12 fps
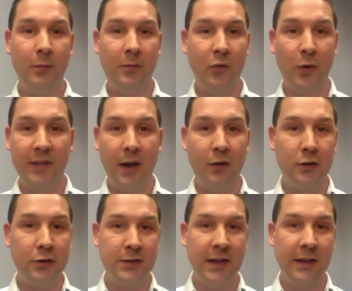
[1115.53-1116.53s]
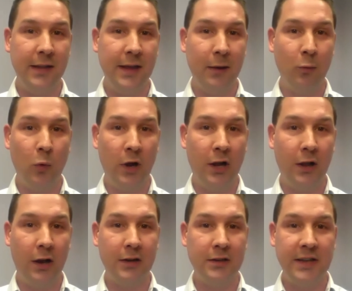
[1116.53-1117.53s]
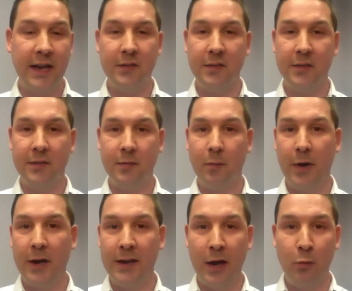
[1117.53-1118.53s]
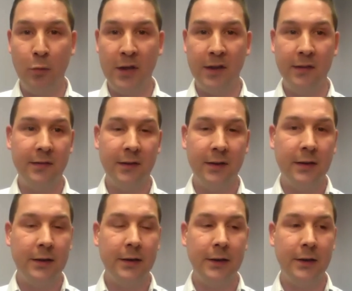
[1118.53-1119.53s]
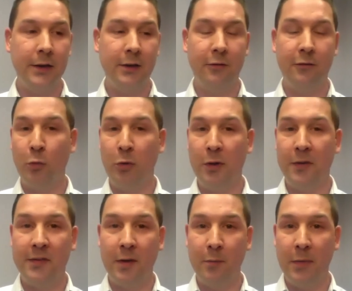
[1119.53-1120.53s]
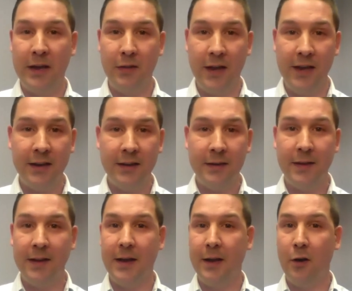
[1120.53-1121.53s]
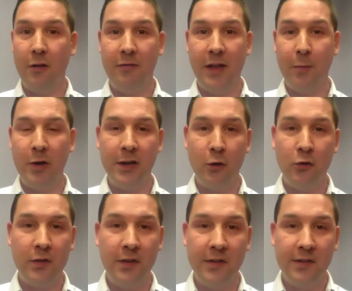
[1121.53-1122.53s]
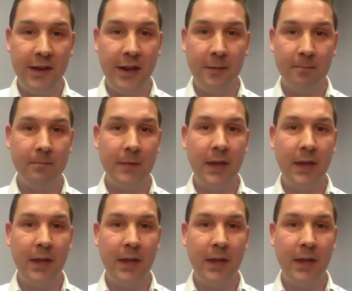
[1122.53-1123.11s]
so that they understand that while our taxes might not be as affordable as some might like, that not all of that money goes to the city.